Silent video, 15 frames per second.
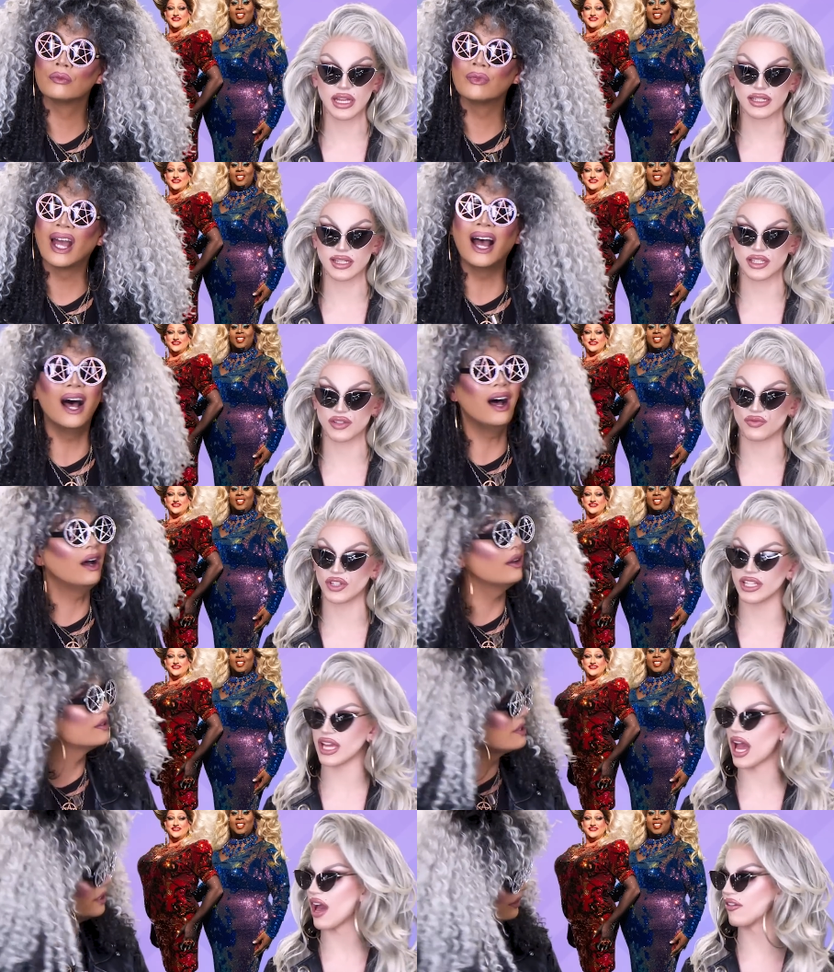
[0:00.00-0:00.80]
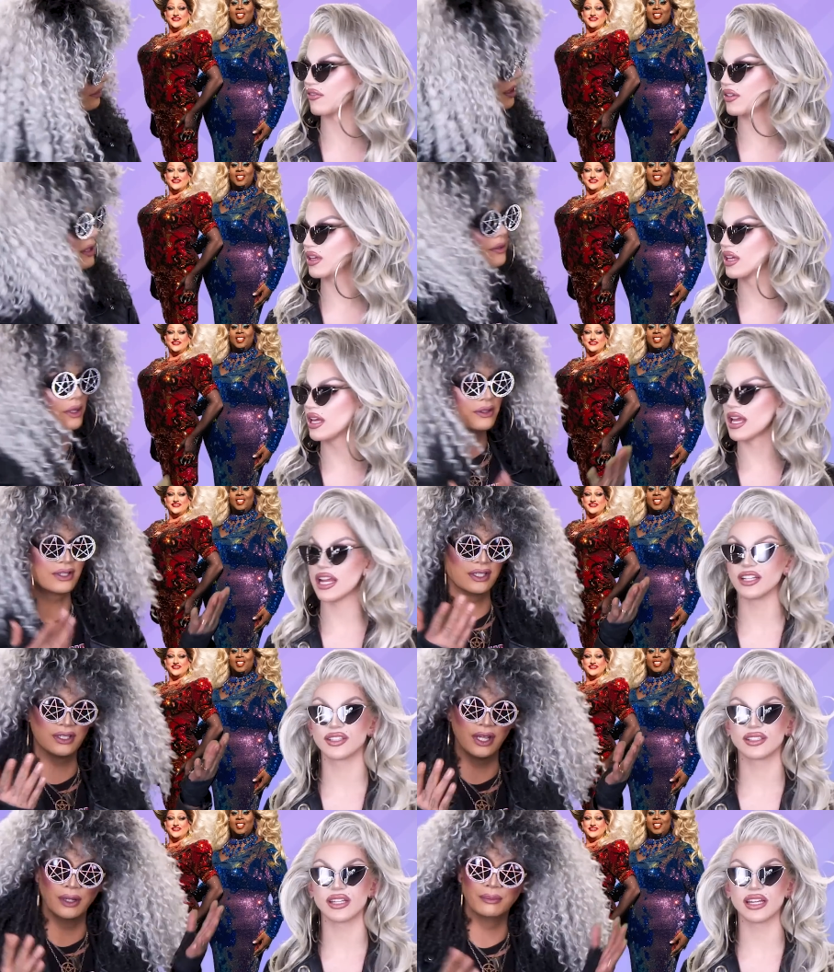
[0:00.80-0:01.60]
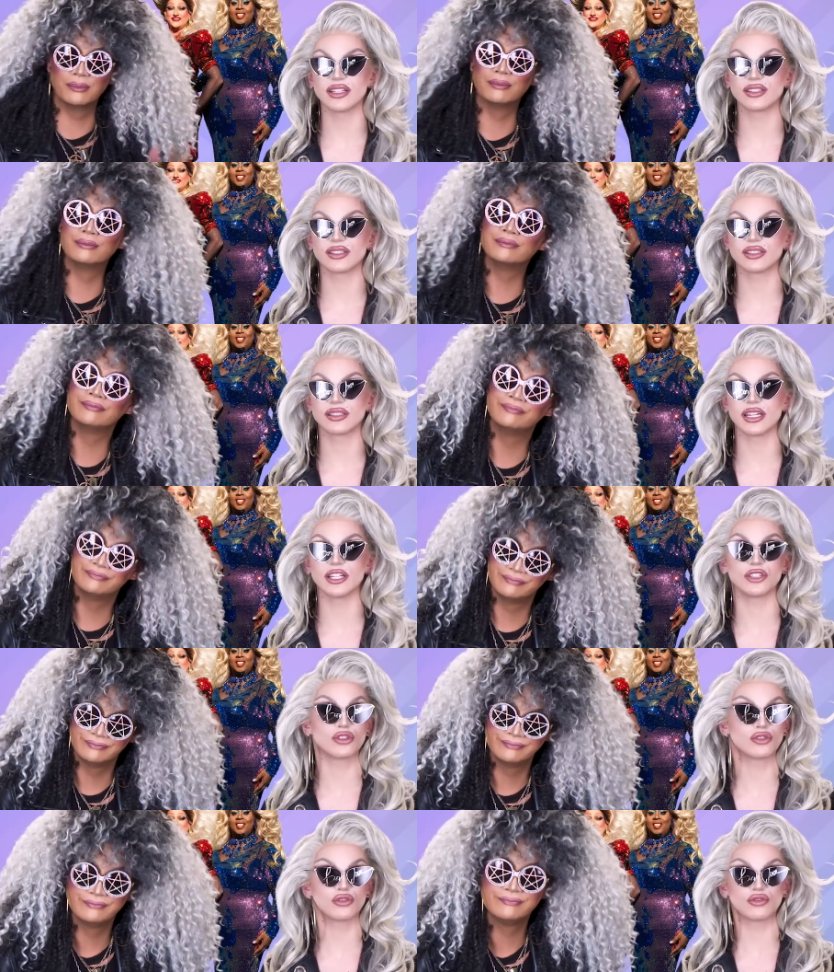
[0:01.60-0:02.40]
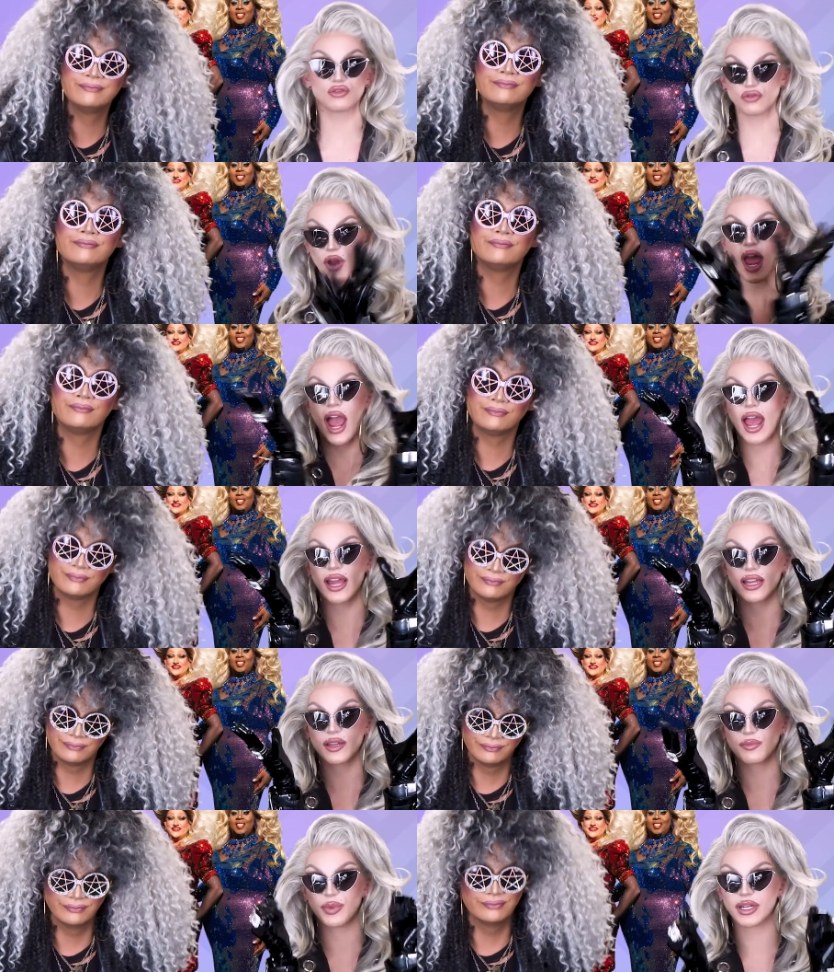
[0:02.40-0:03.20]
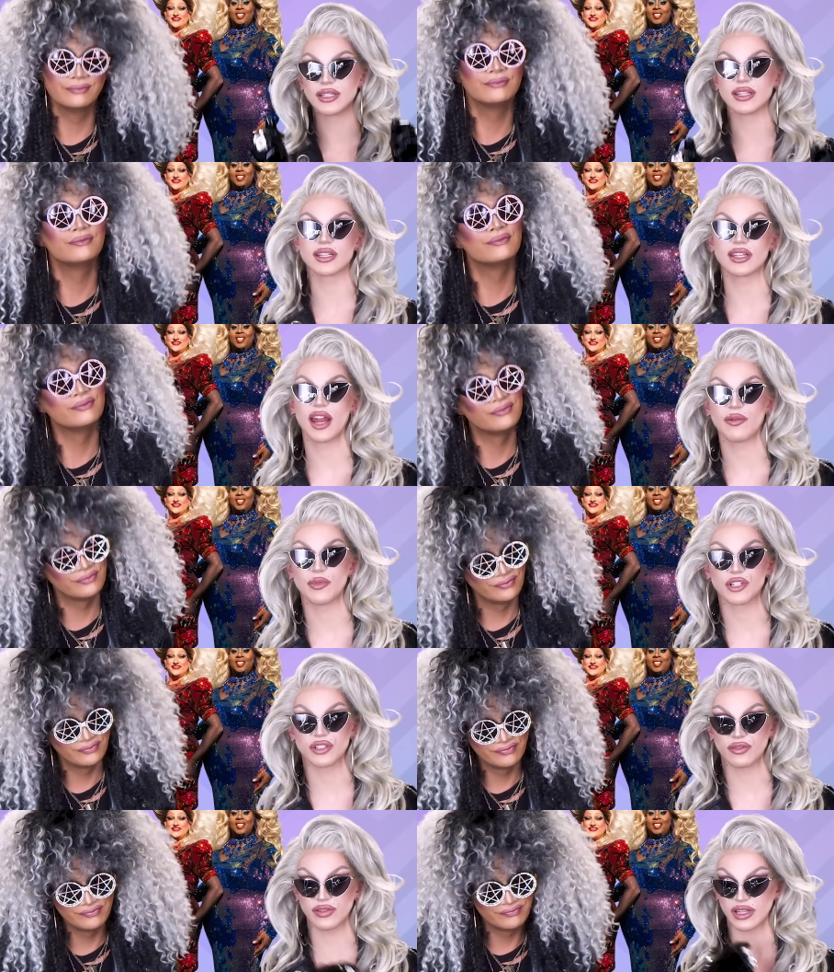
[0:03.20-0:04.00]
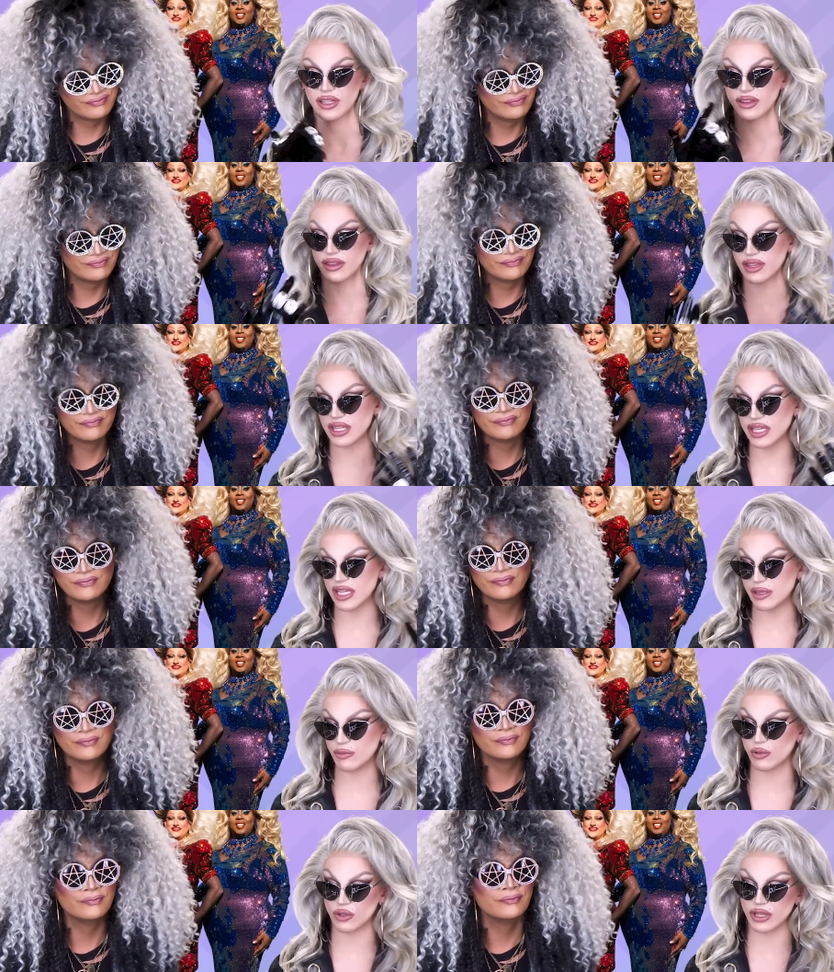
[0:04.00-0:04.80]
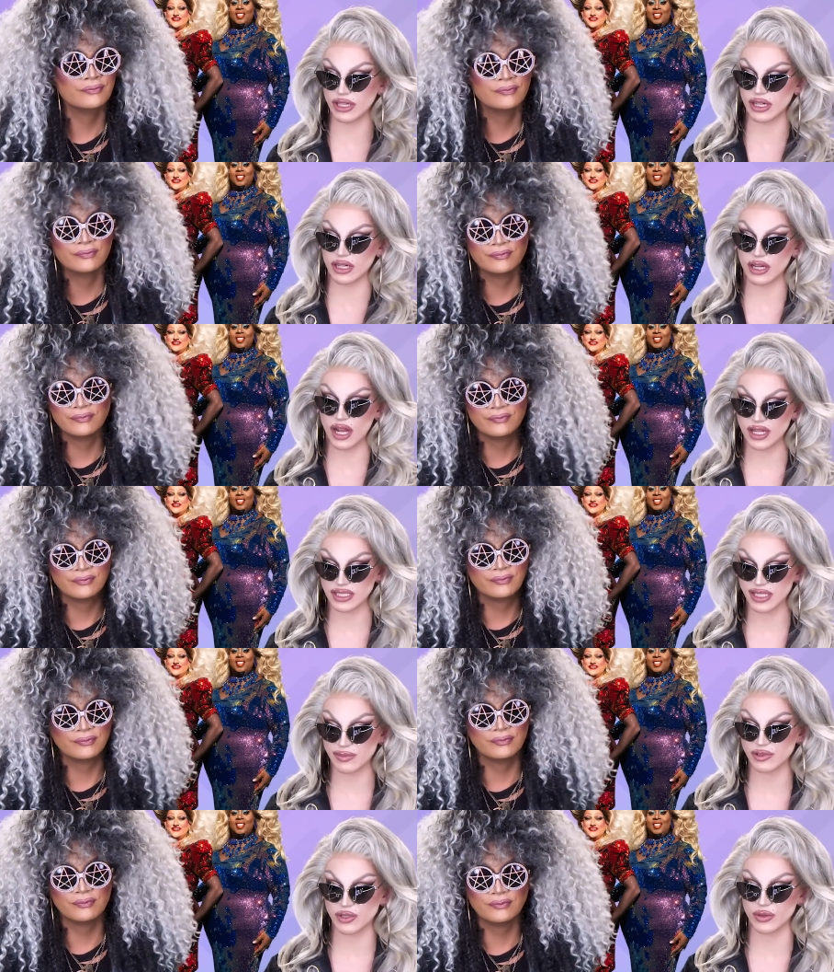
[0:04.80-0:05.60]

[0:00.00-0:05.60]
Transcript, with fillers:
Speaker 1: It doesn't oh, really see, have- See, that's what I was gonna say. It's, it's drag, but it doesn't have much of like a theme or like a concept